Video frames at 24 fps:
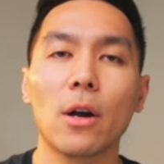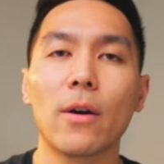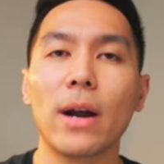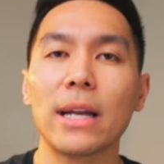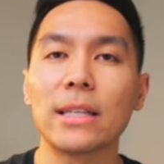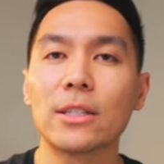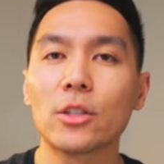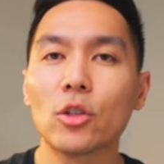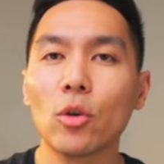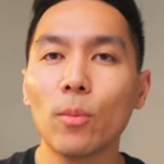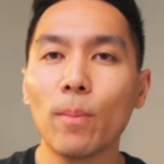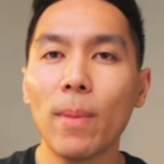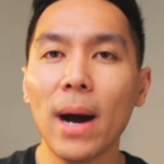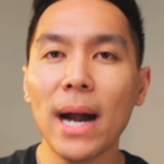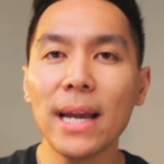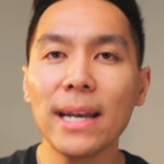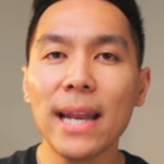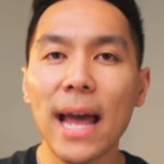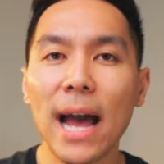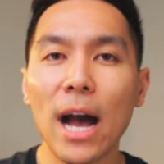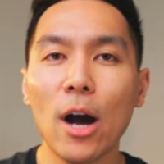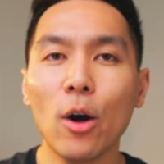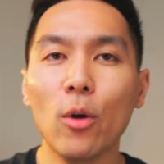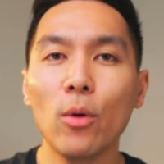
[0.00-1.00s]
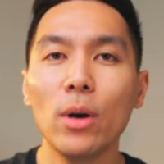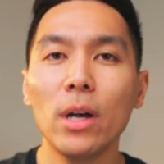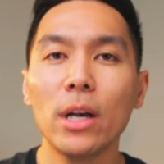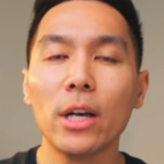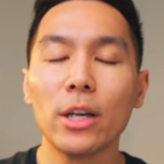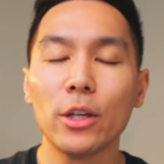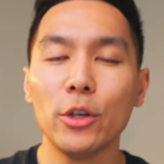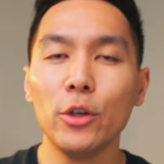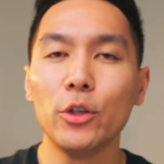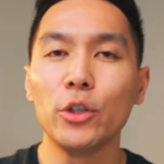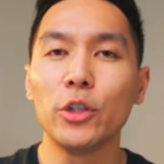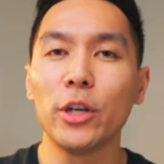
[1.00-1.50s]
All right, so by now
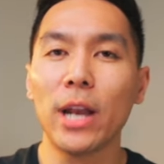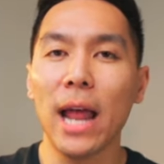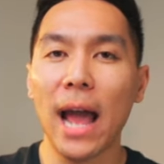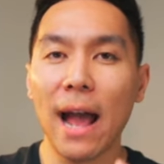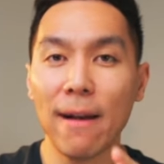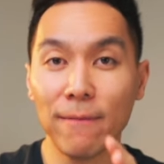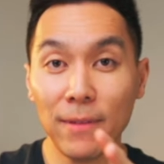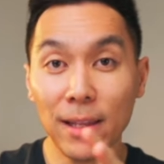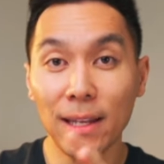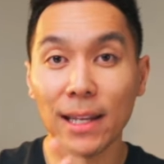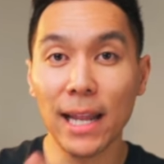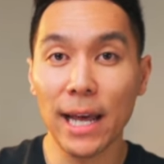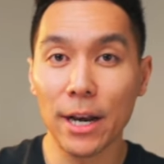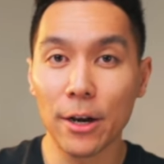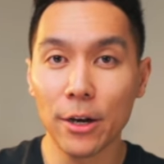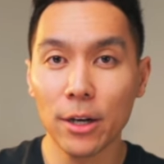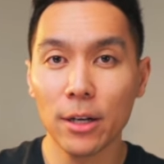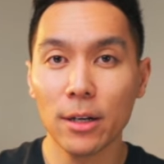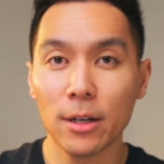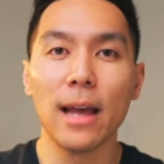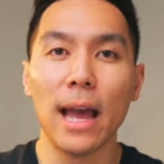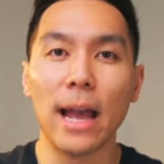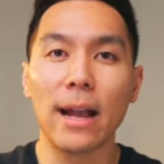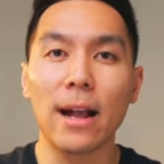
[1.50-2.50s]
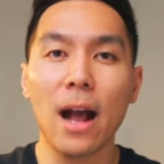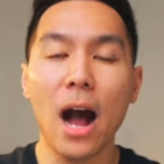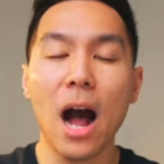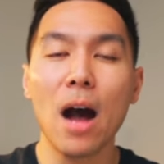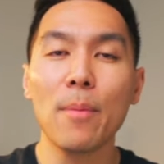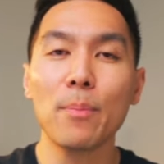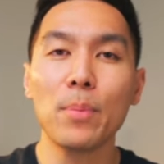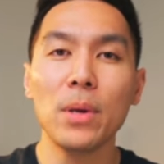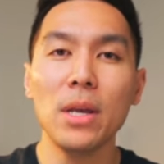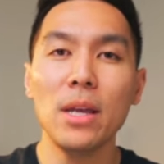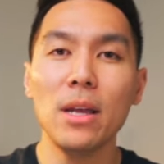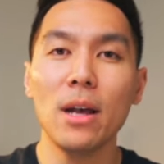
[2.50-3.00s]
you should have the letter, a
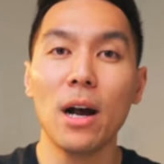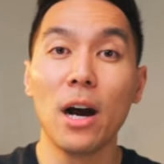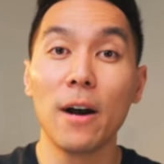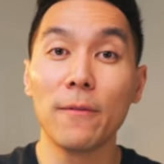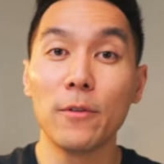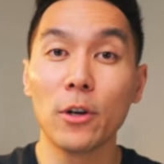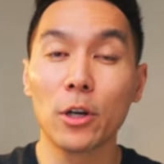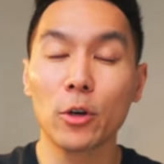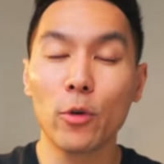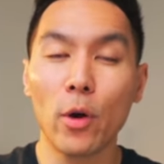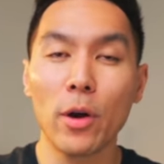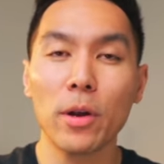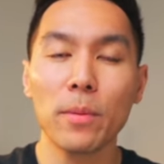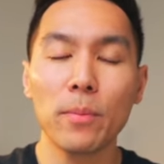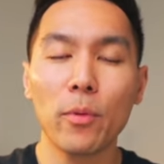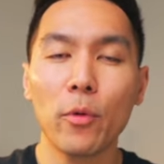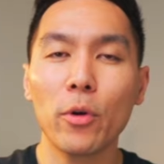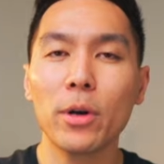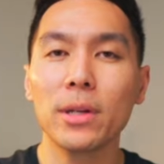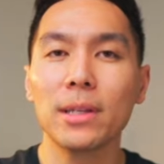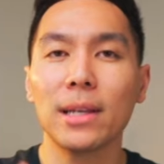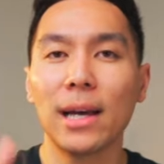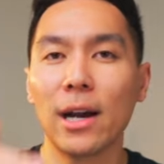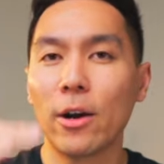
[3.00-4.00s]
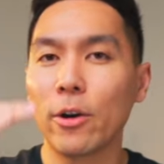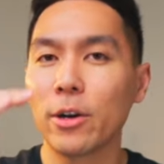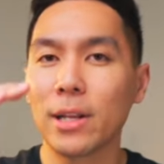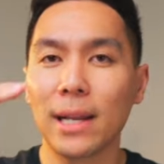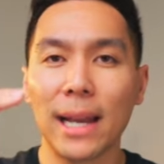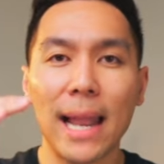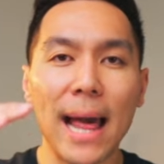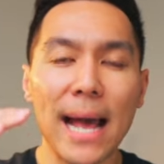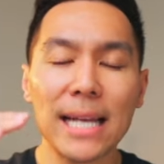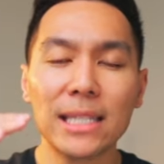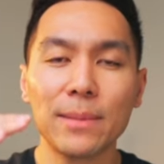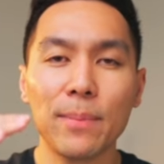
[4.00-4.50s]
copy of your credit report or the
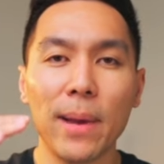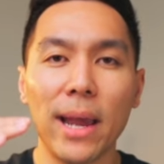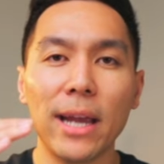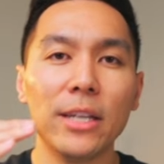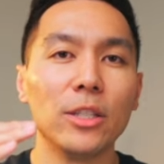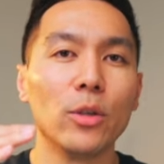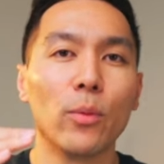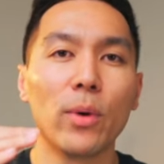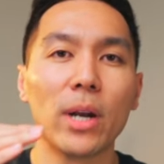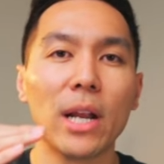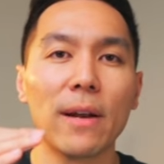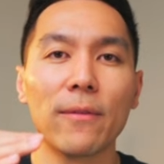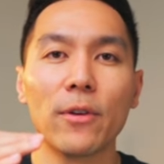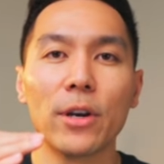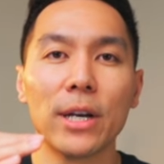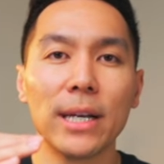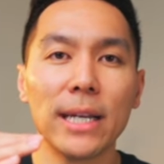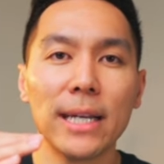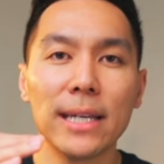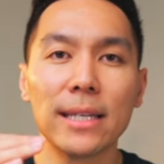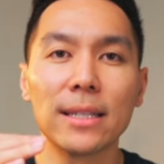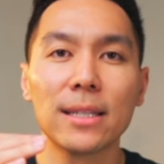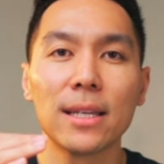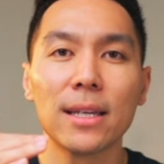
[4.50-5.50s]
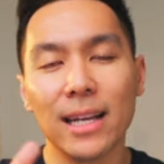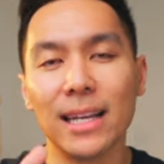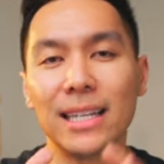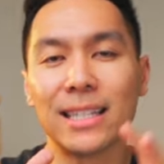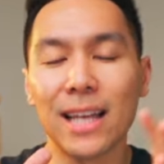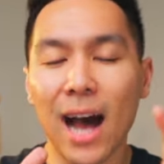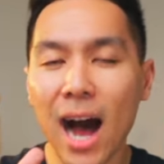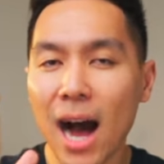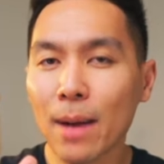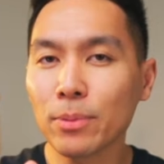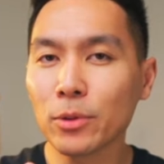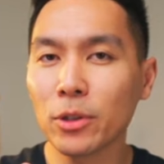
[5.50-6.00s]
last page or whatever it is. It's
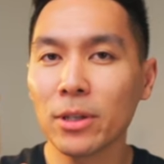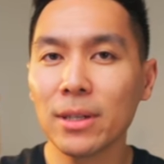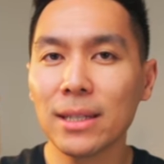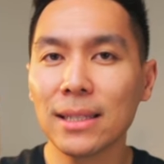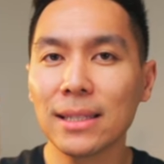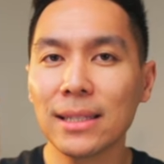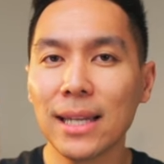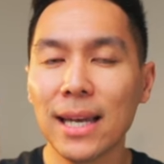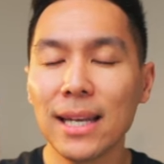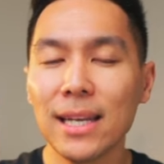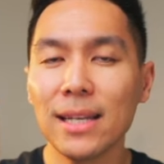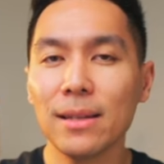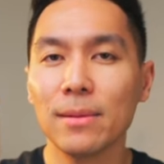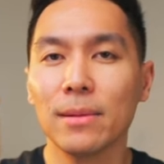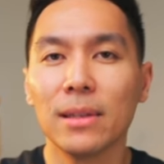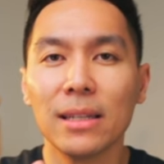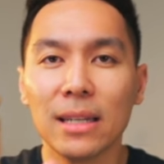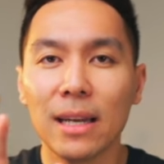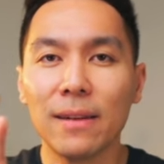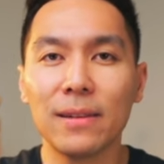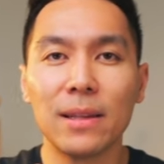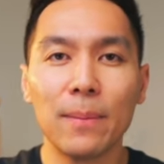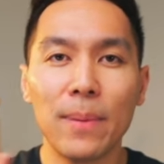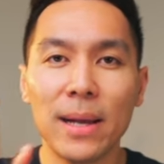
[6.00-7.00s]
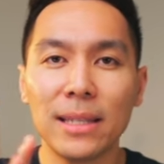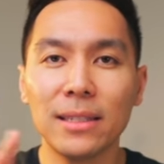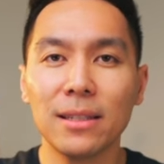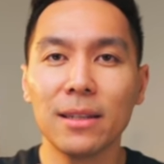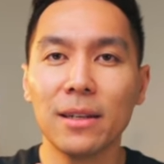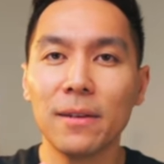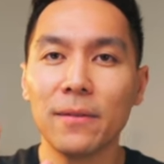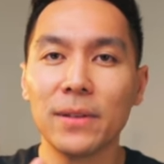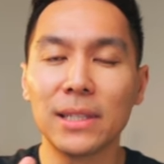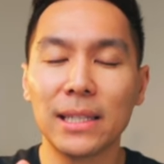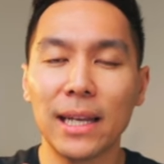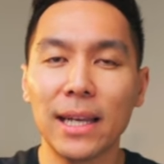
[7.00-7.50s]
optional to send it. It depends
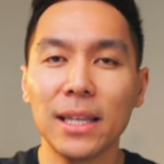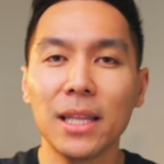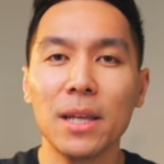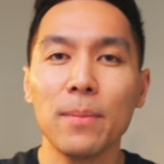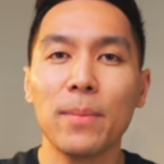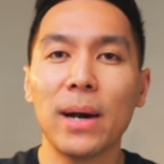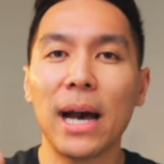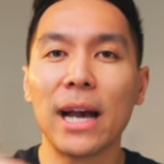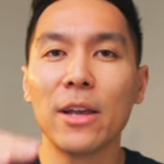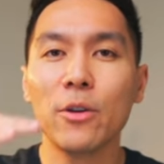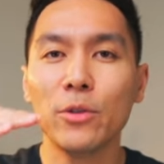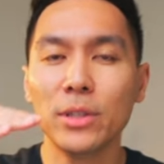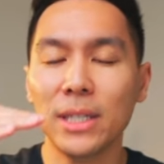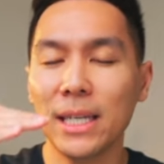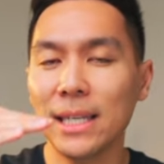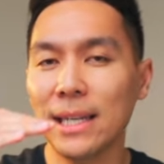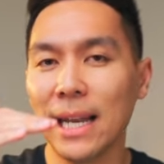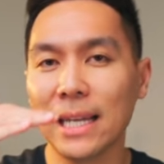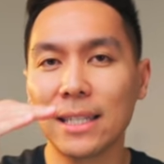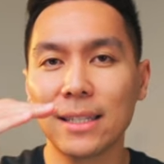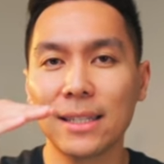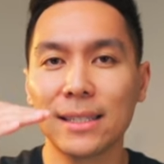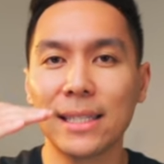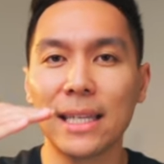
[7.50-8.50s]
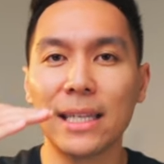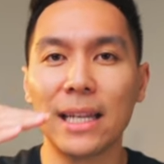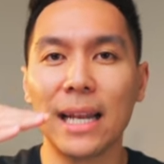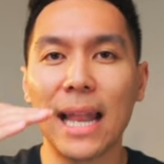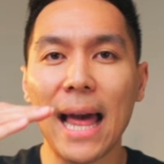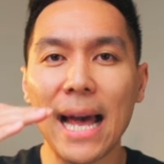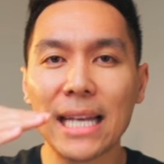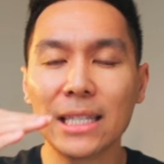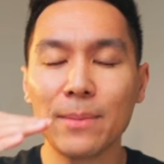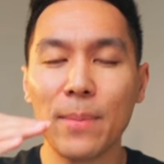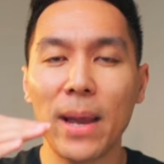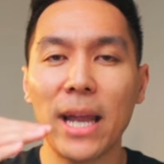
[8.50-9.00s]
on if it's lengthy, but I usually like to send the
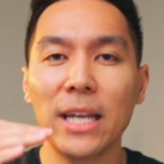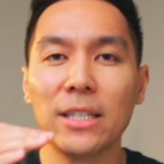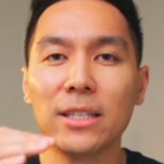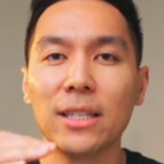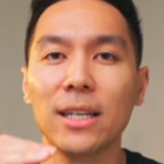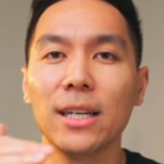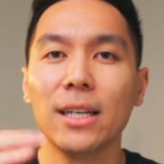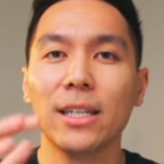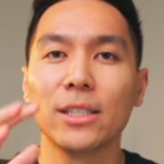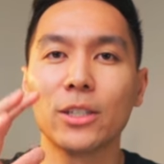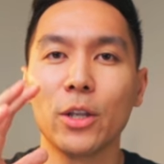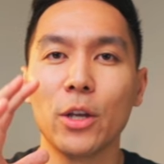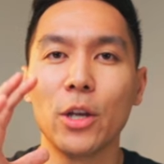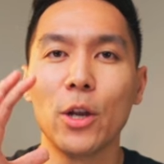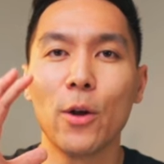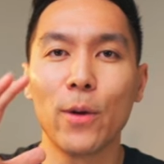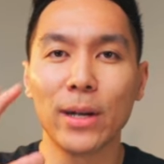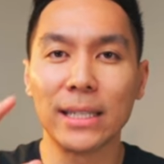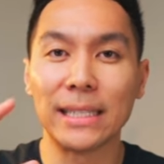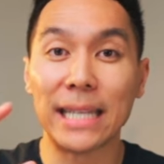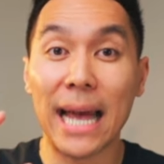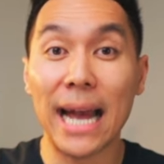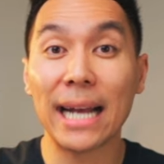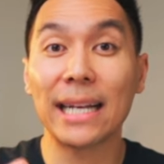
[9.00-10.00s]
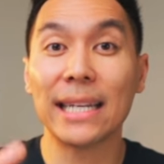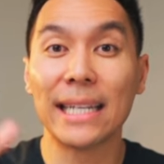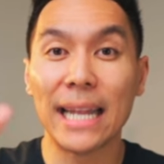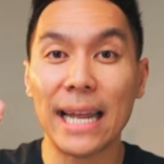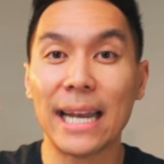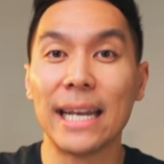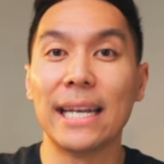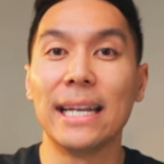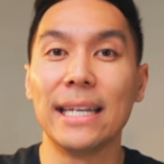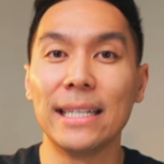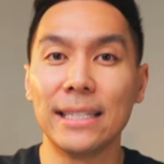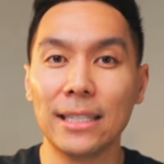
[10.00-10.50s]
last page so you know exactly that
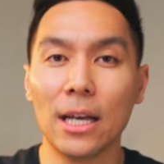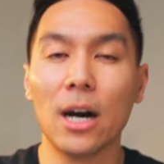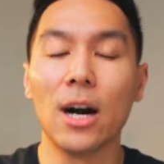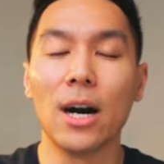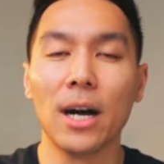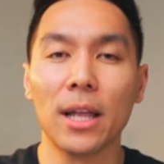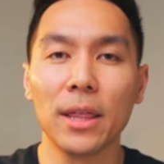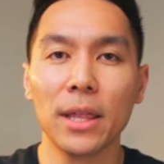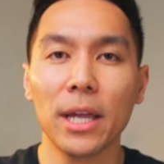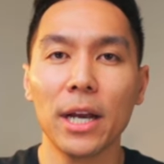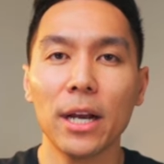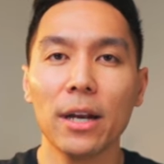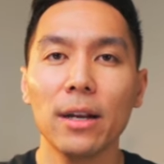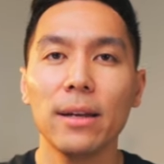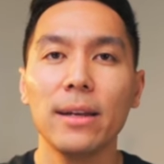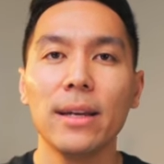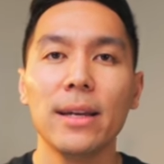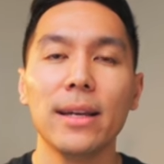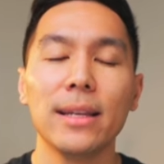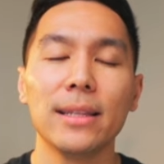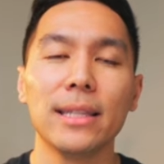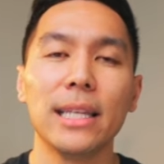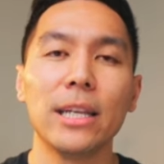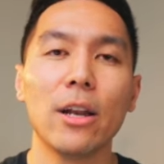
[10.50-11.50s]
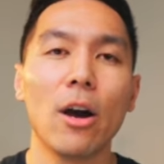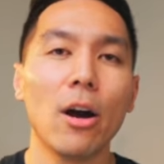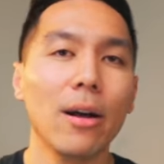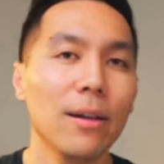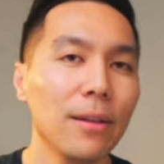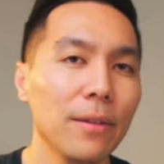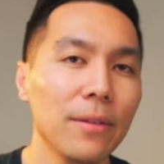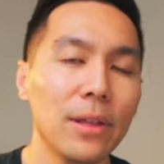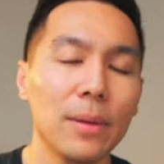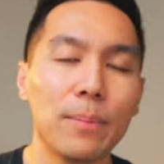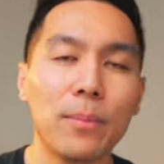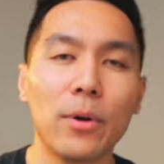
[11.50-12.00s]
it is on there then all
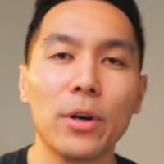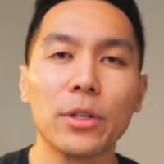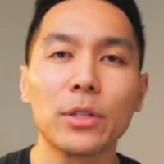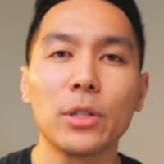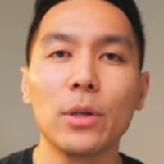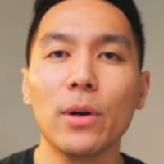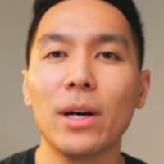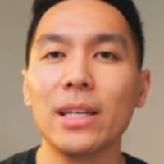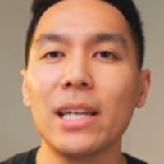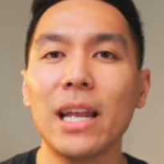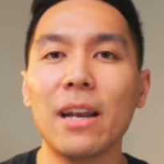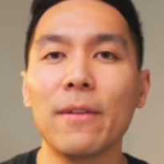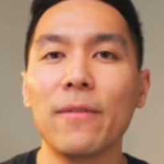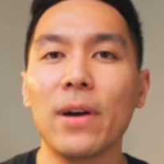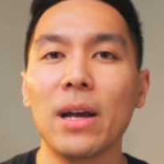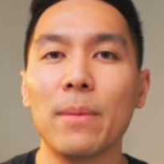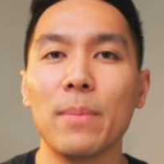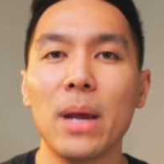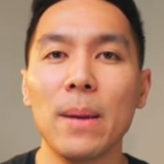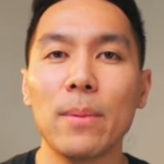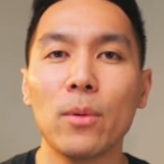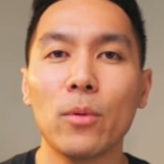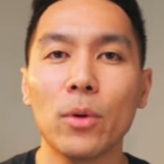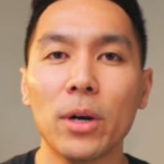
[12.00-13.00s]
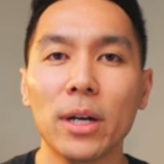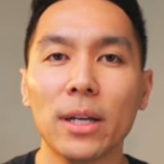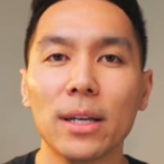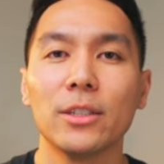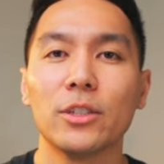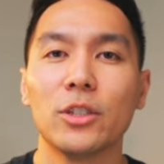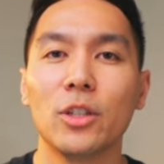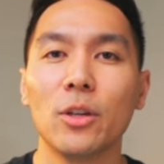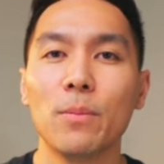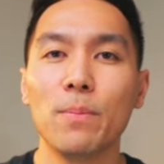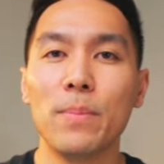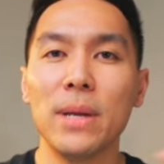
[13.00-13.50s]
of the personal identifying paperwork
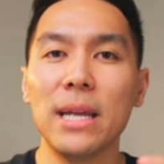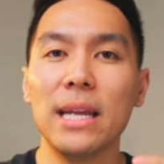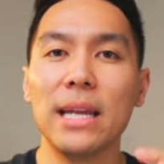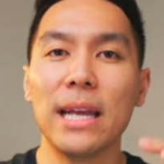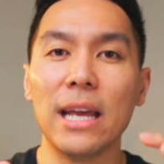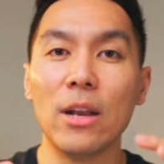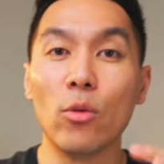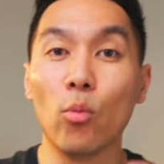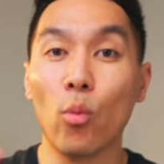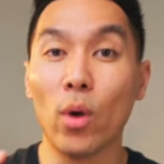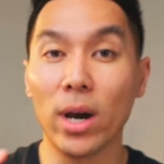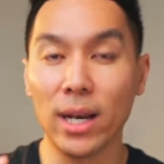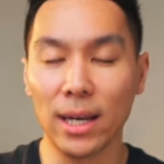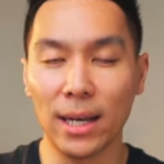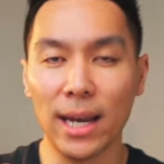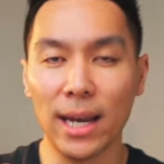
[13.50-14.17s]
should be in one